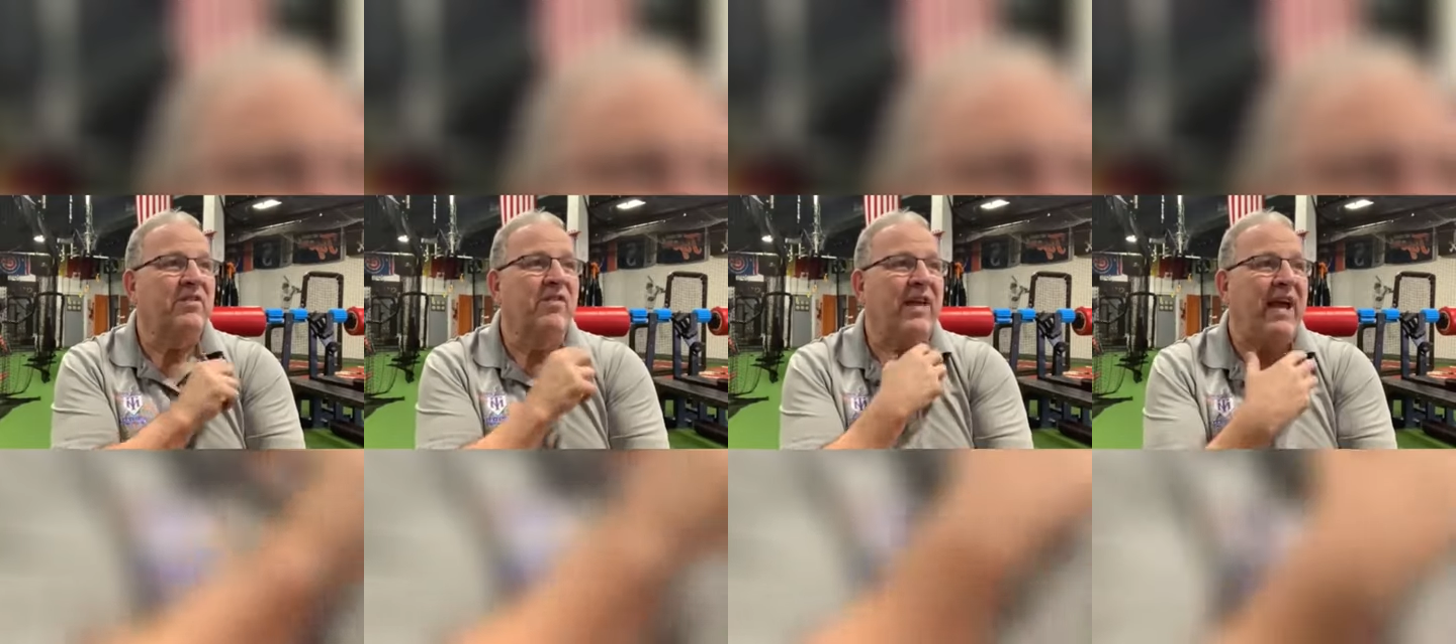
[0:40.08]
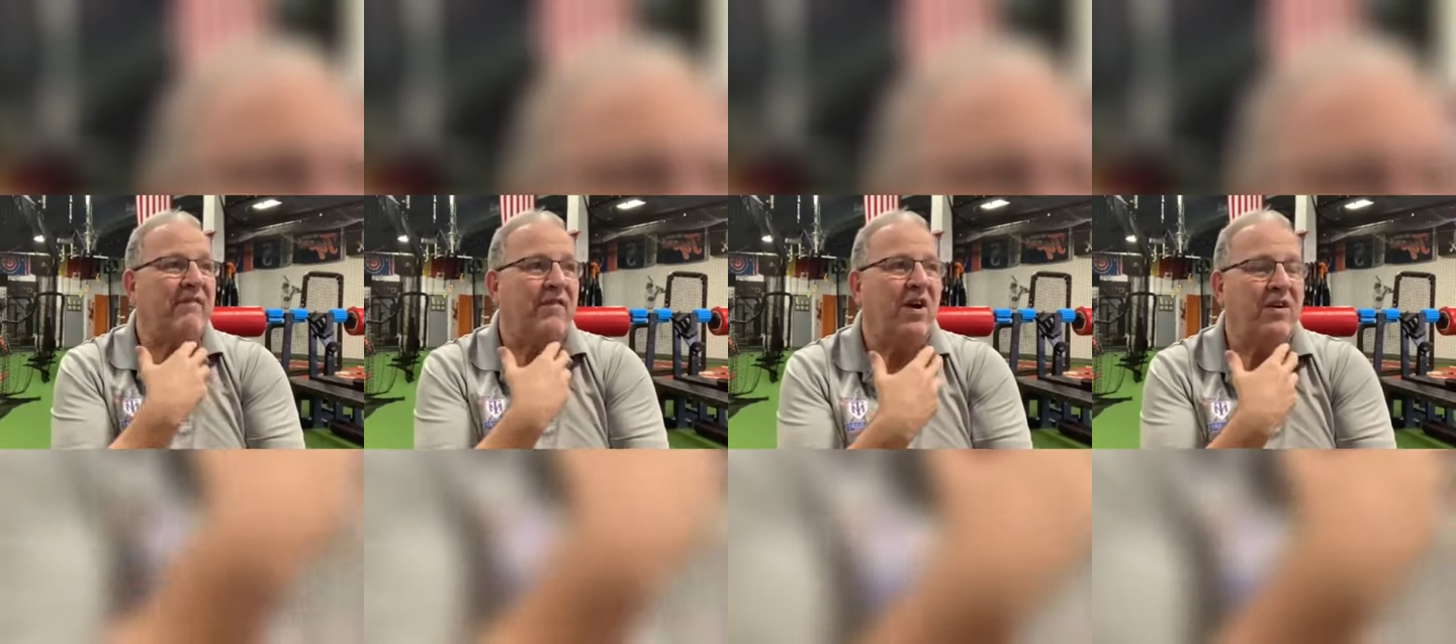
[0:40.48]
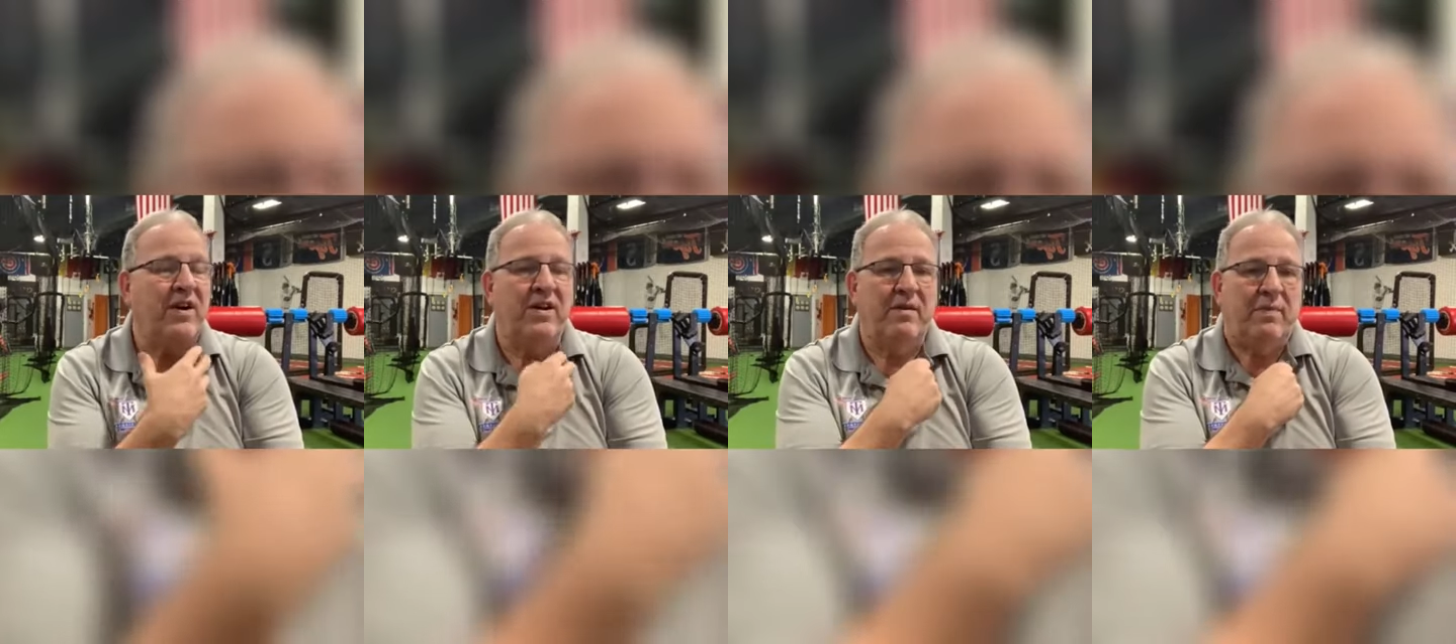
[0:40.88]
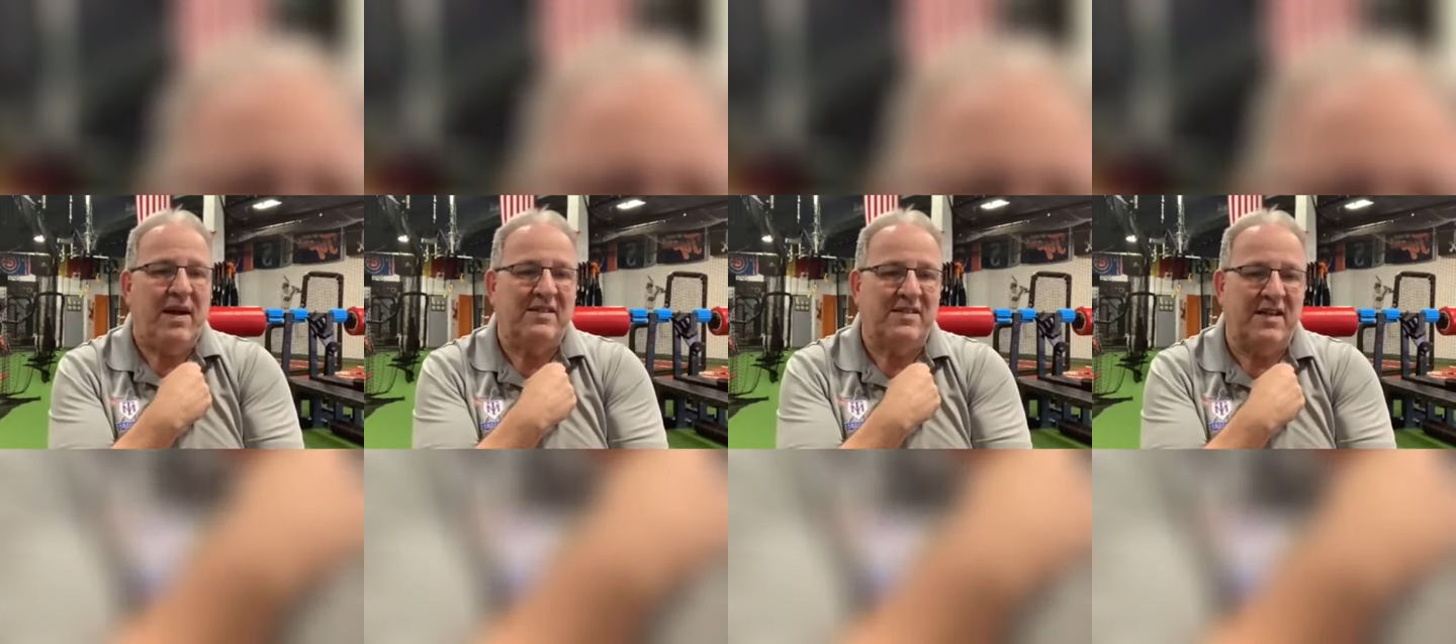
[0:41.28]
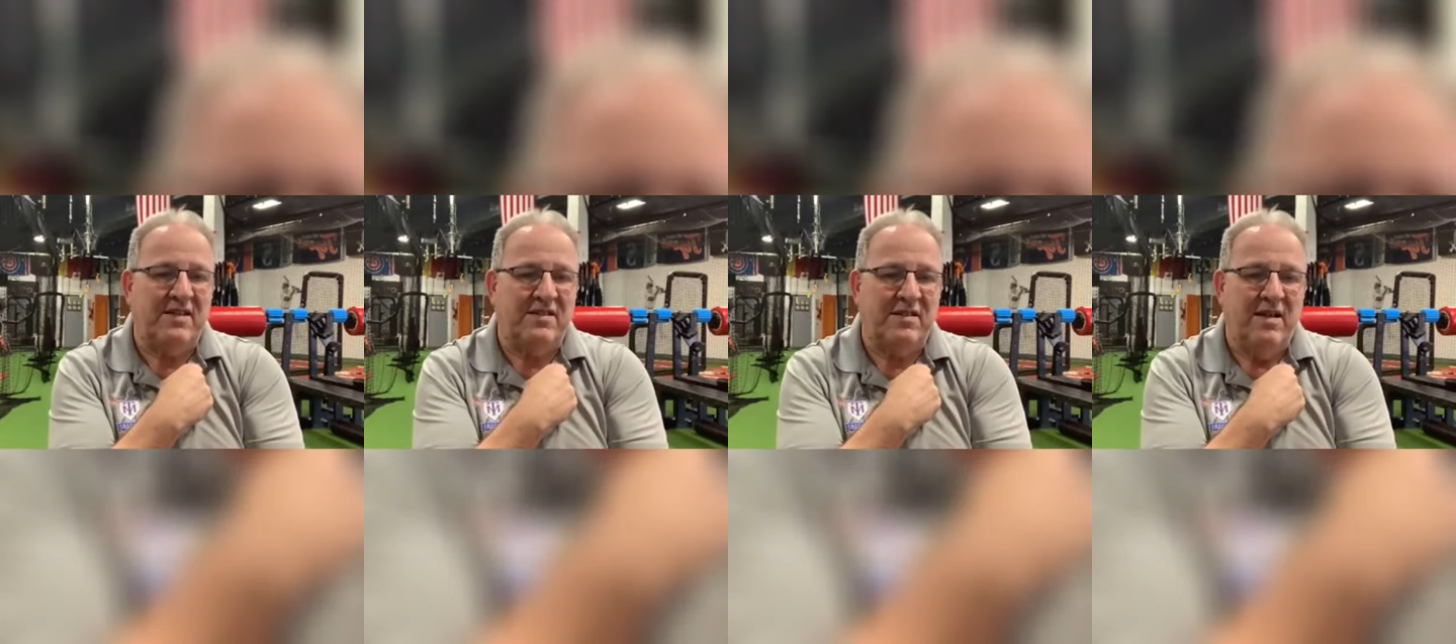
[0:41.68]
you're that far into the
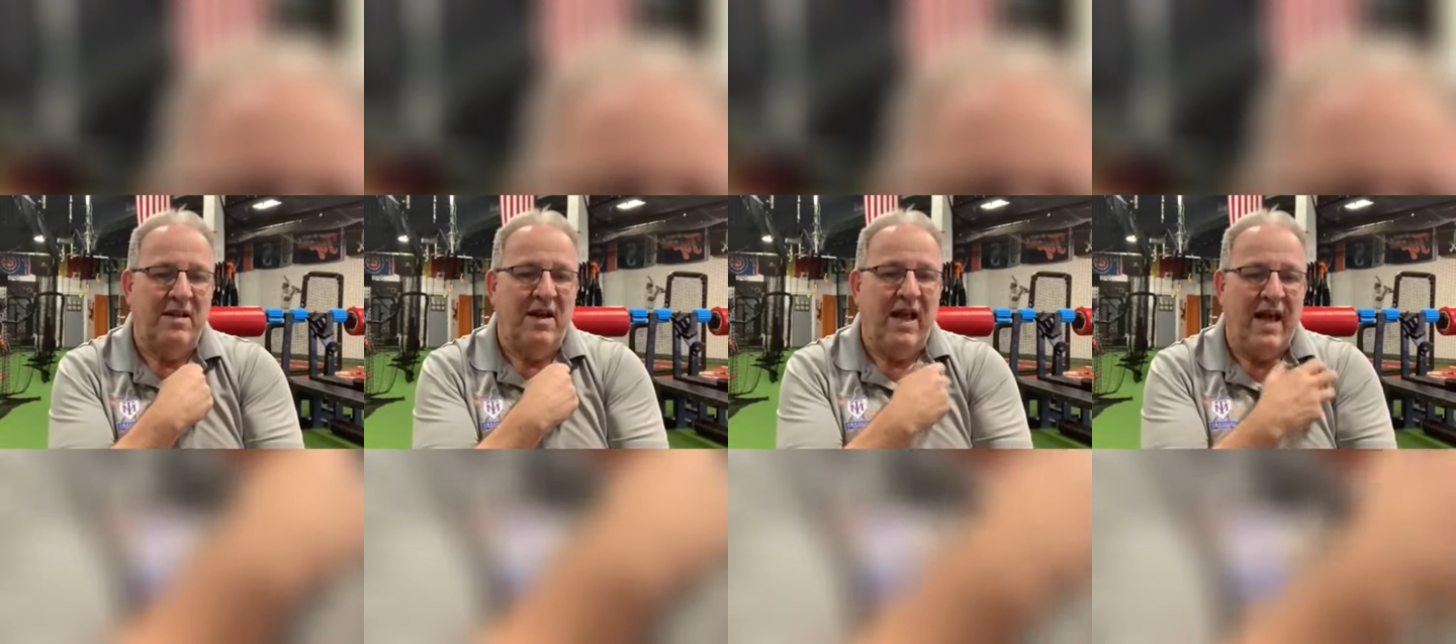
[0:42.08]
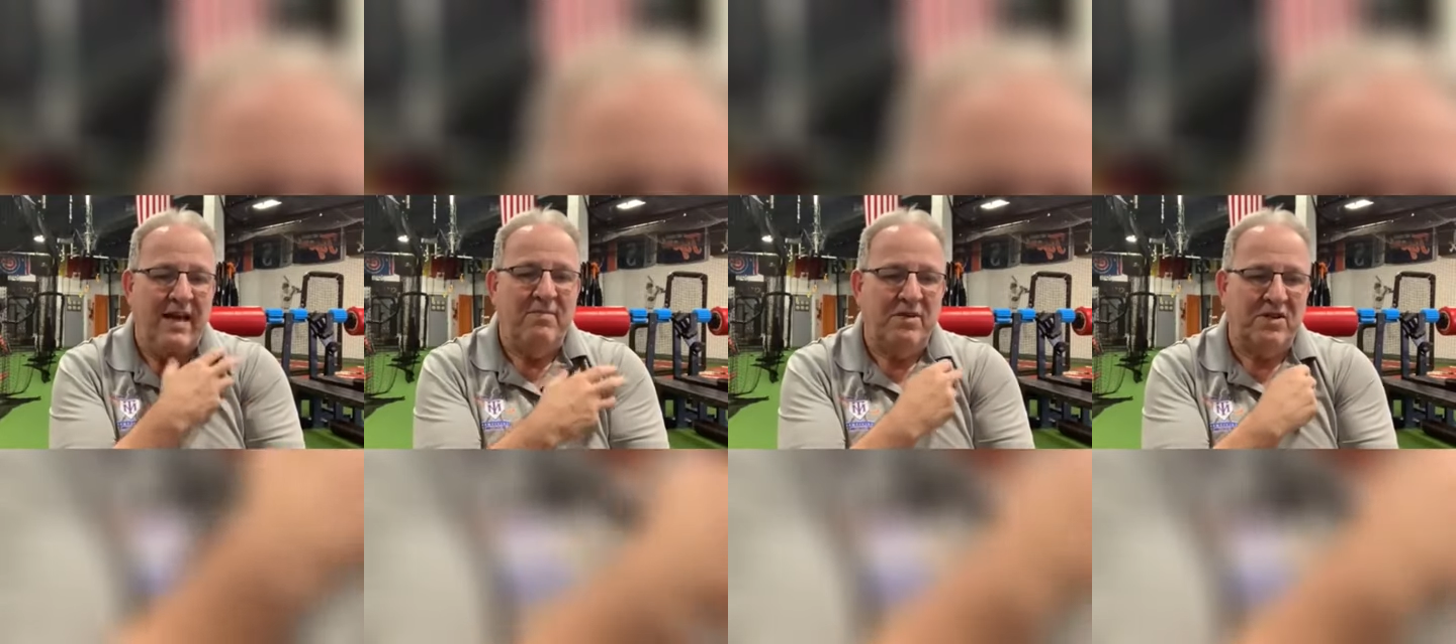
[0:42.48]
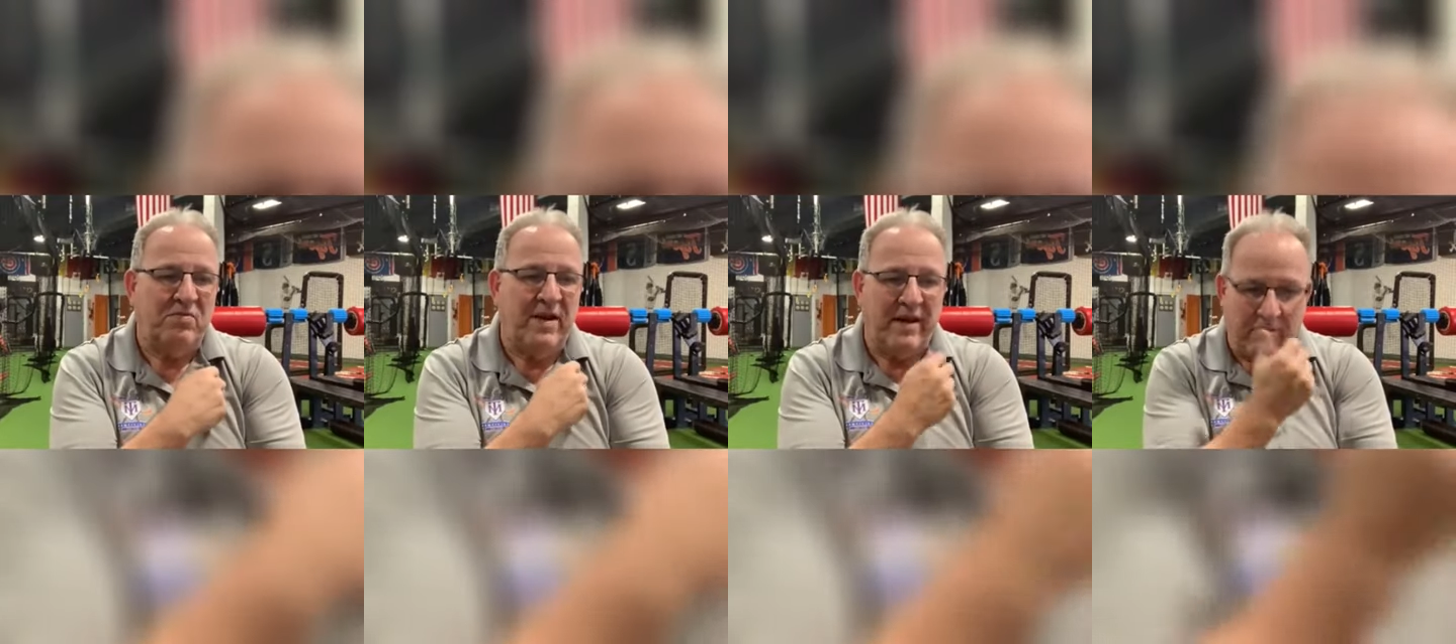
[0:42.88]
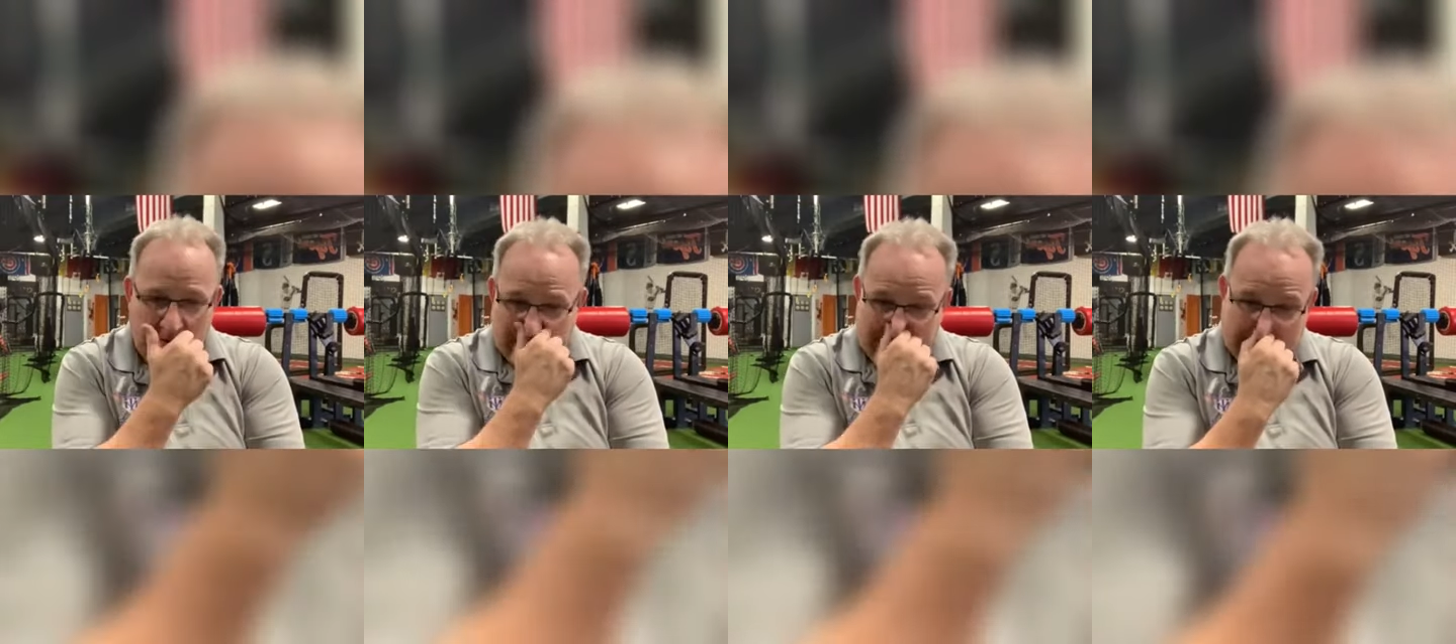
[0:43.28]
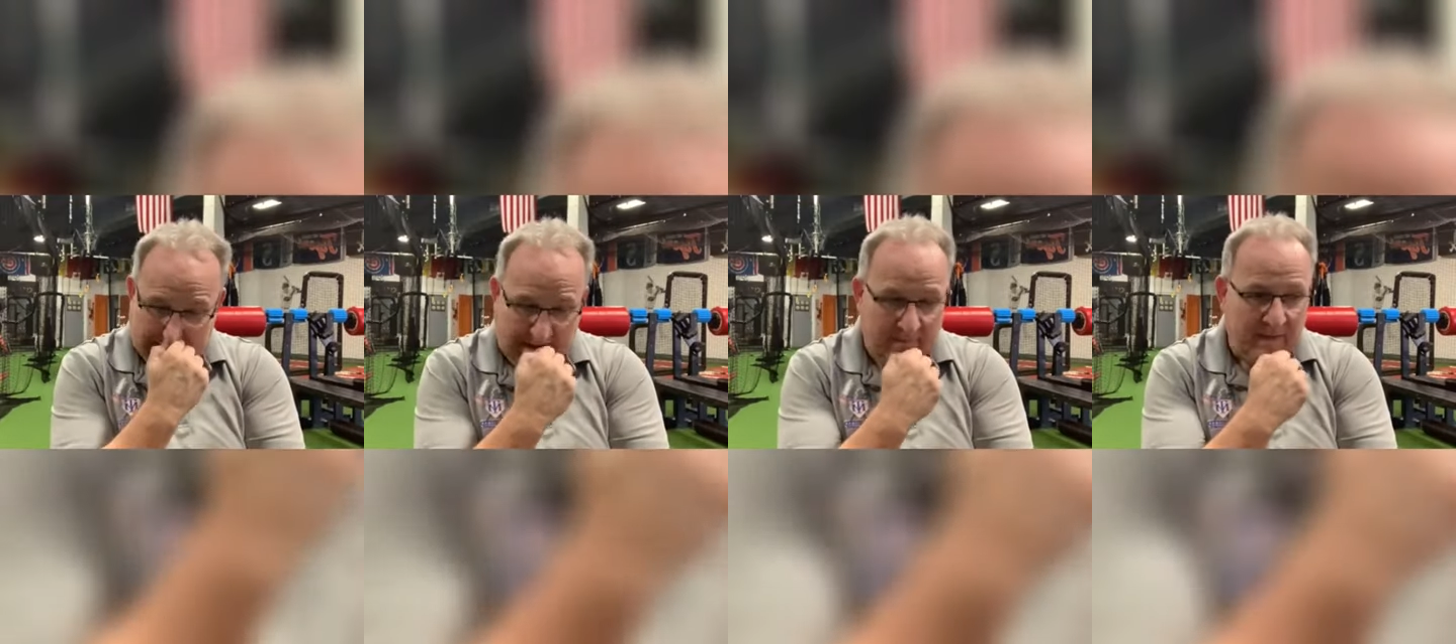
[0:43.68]
process, able to swing at
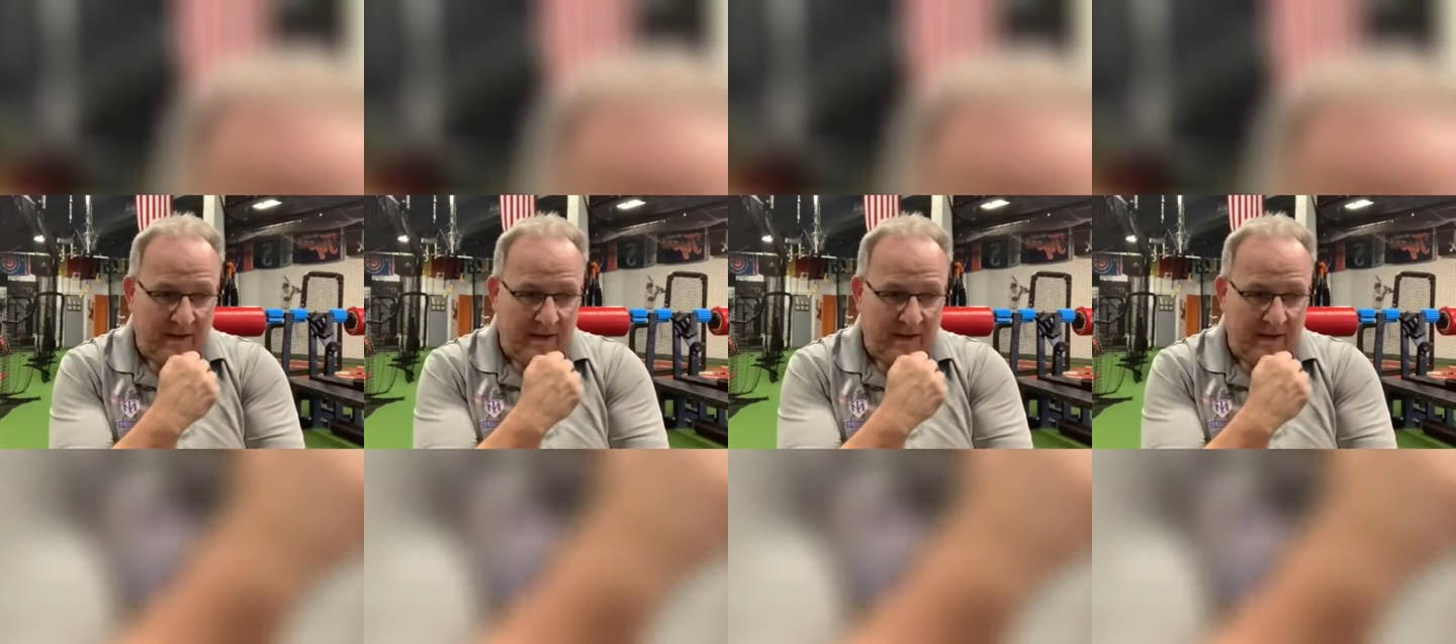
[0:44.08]
release,